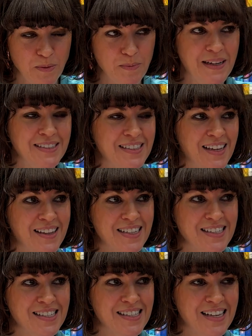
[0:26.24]
a place like
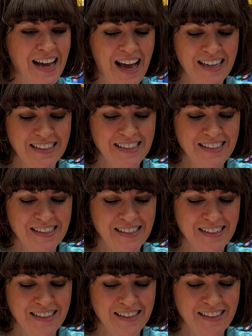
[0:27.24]
this and
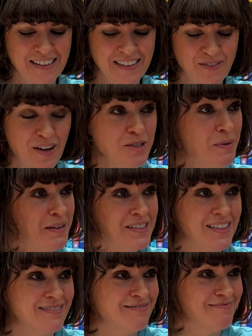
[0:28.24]
write about
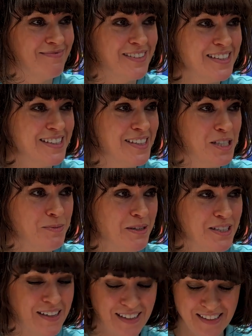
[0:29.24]
it. It's such a
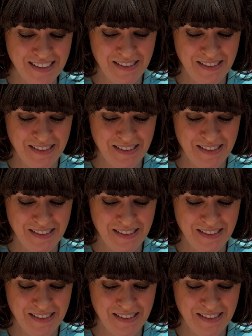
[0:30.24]
special island.